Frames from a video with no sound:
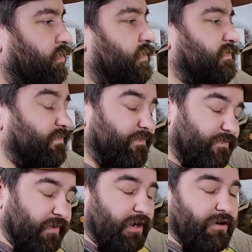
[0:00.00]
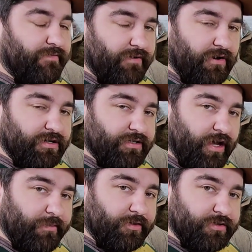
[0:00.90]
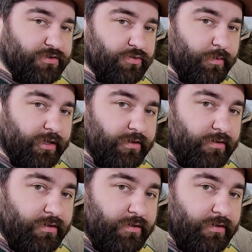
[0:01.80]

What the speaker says: It's very, very time consuming.